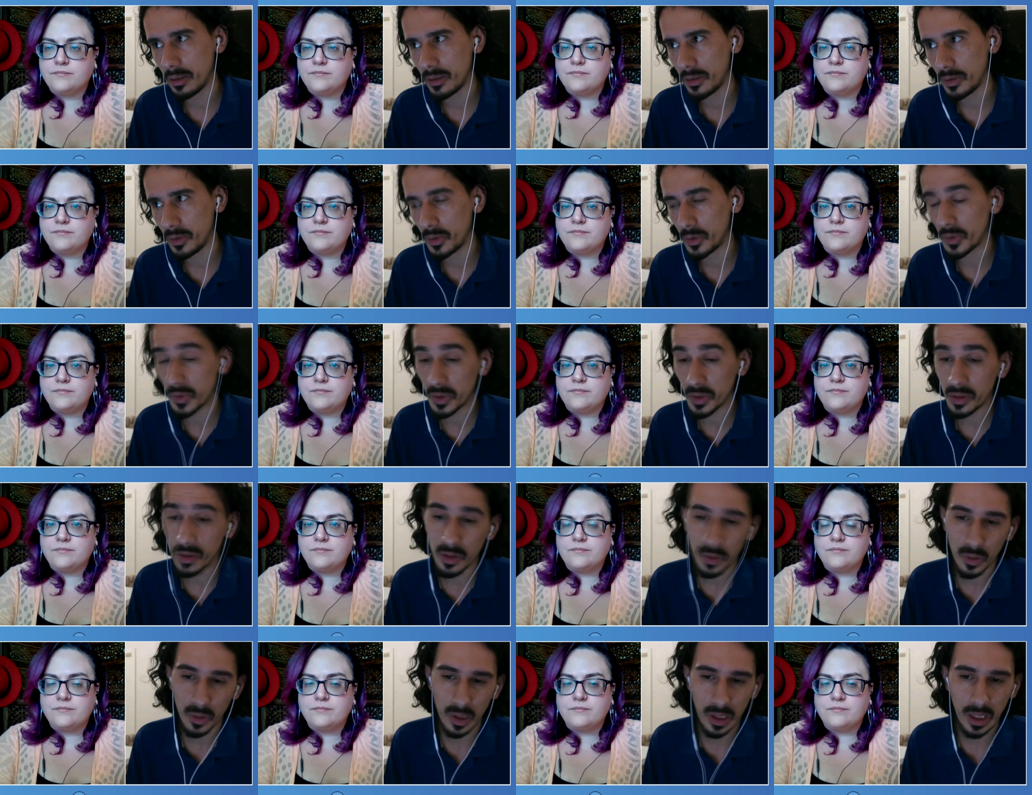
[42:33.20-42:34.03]
Speaker 1: using
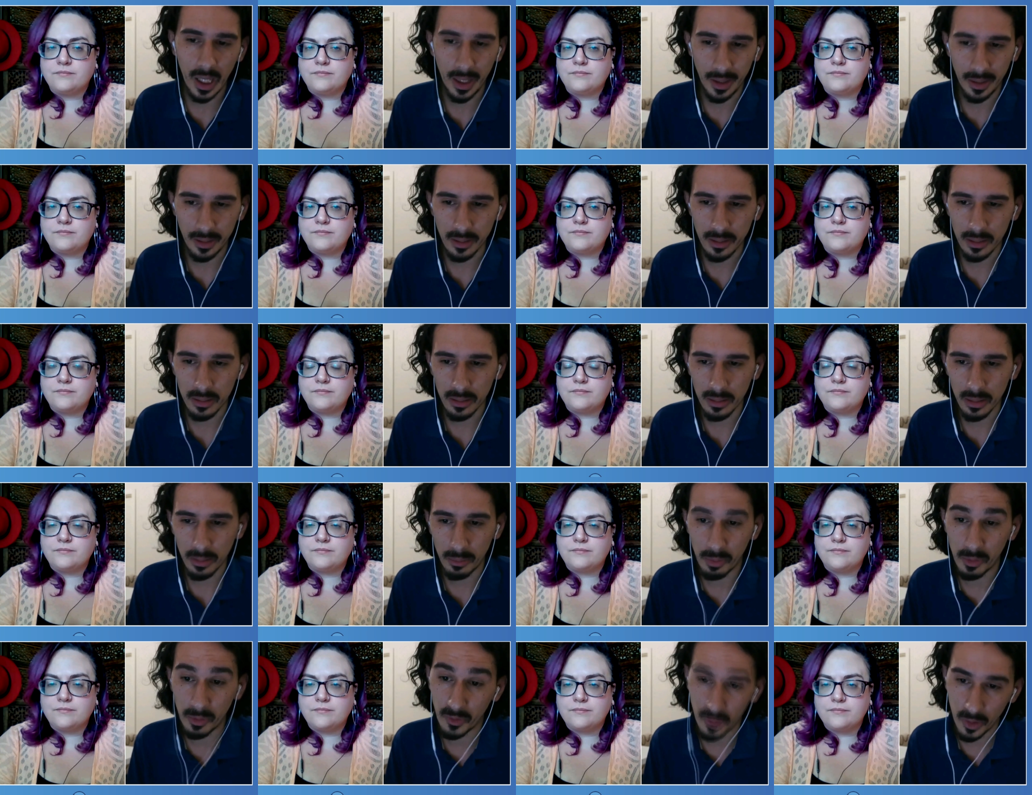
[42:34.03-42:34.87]
your client,
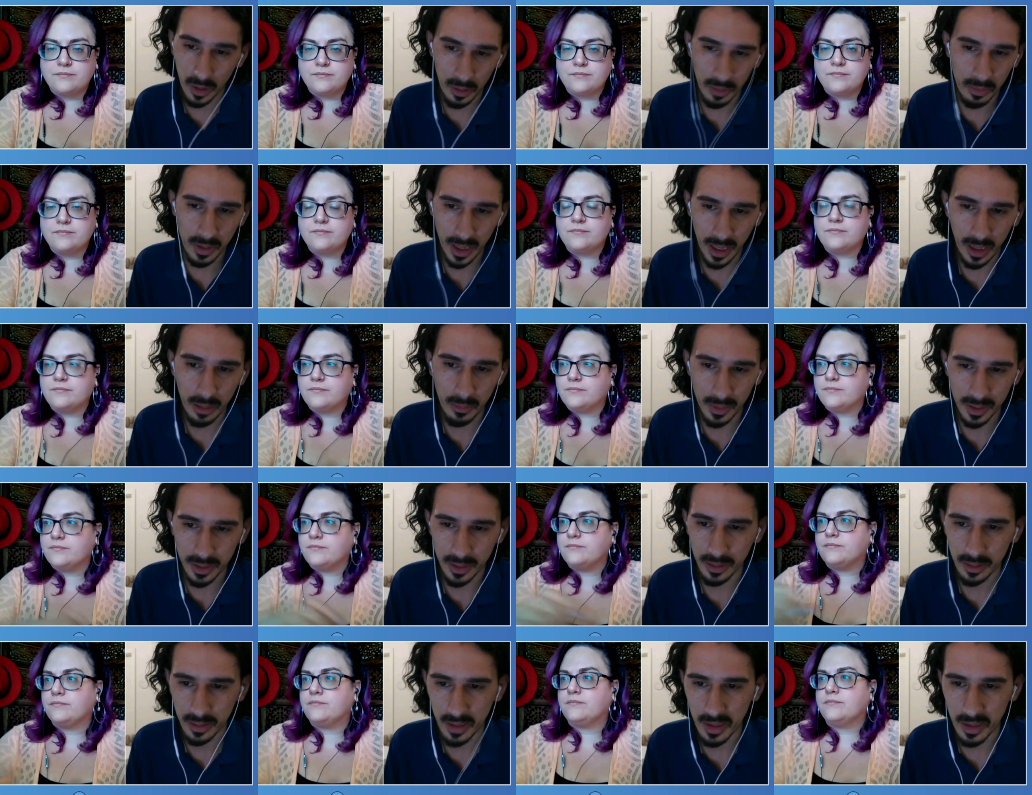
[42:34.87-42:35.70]
preferably Element
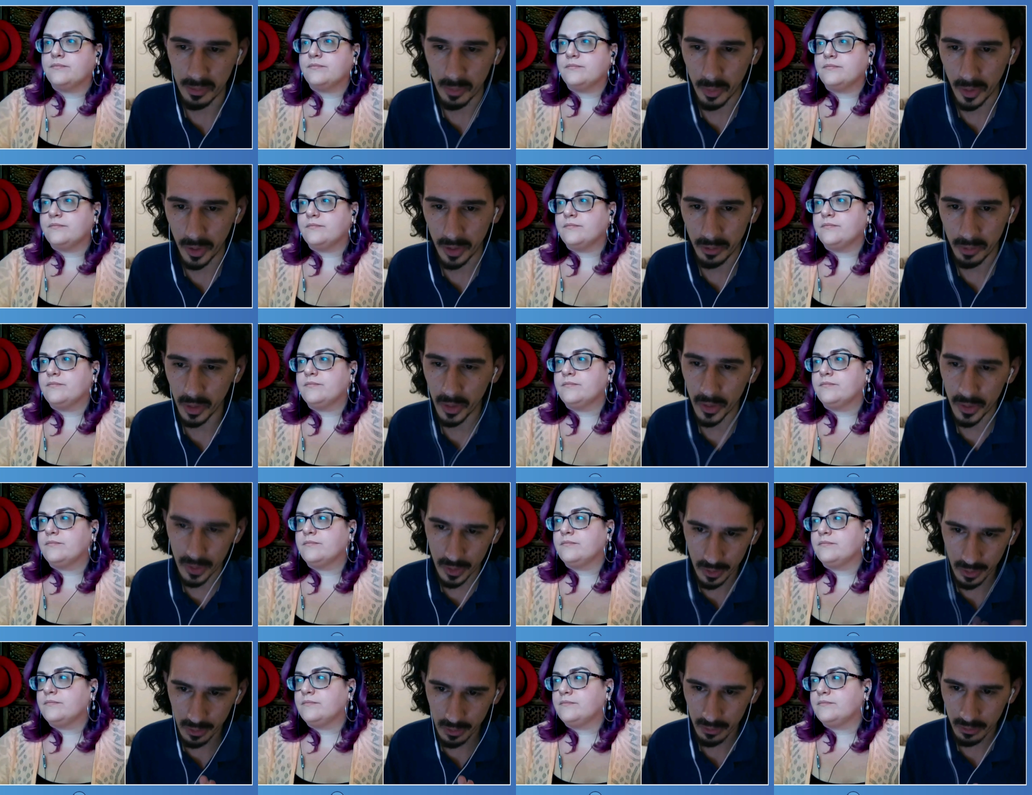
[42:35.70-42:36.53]
is the
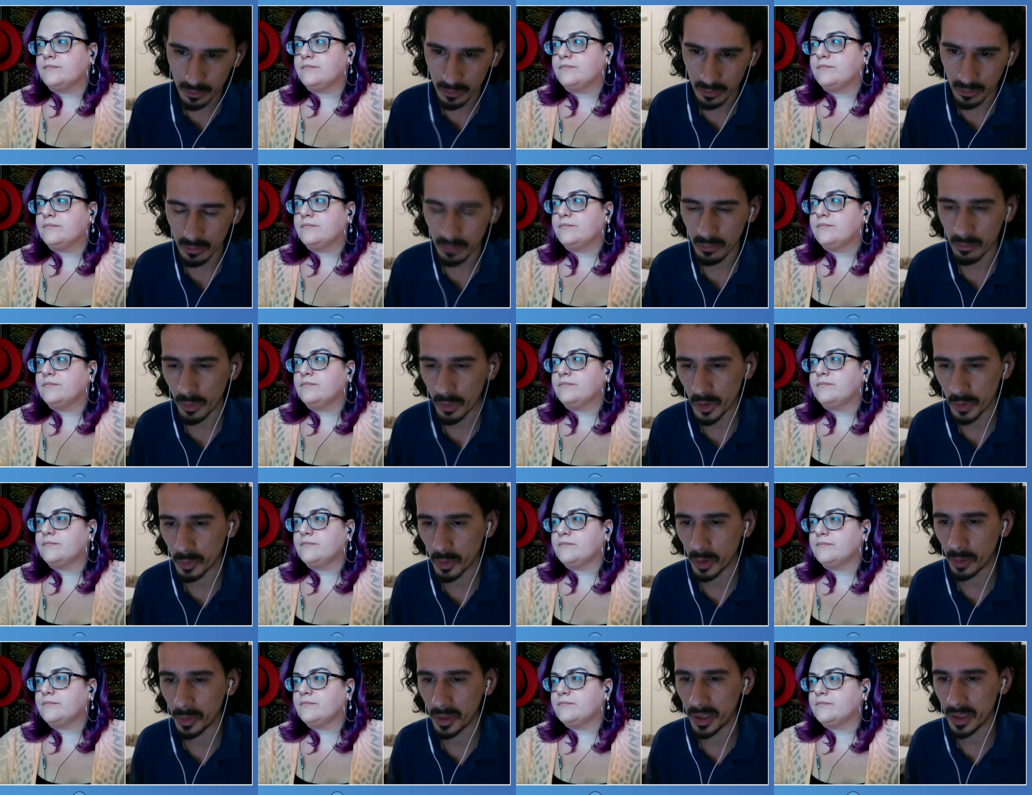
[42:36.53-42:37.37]
most
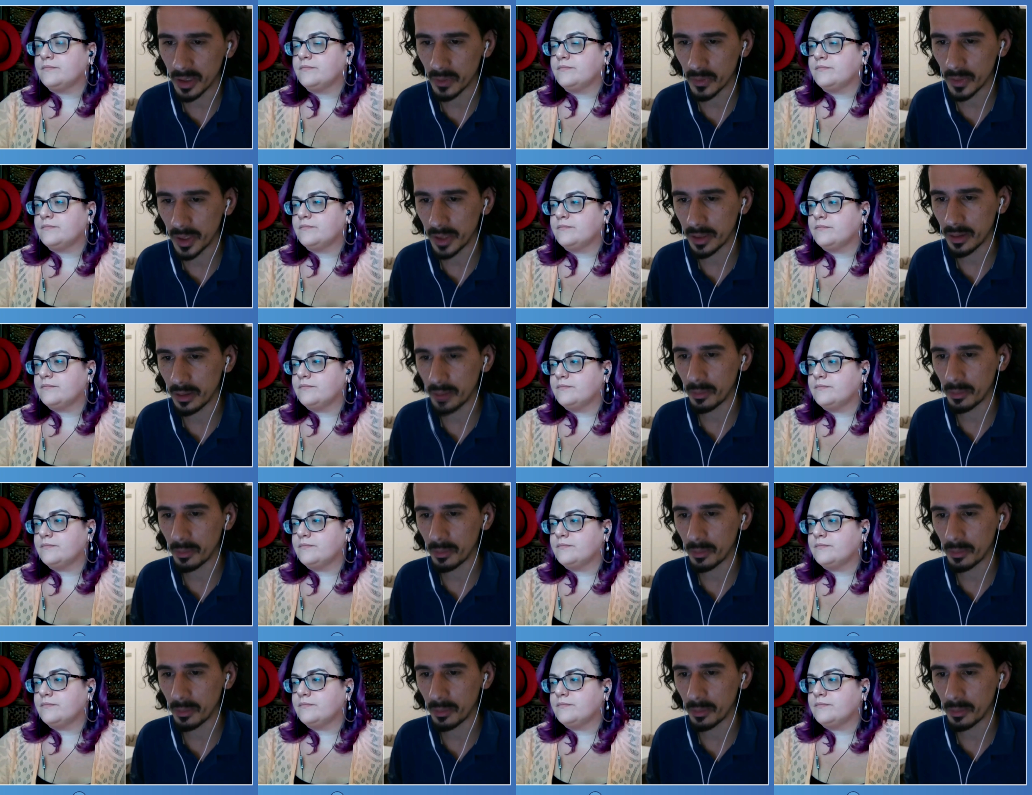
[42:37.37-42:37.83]
prominent one.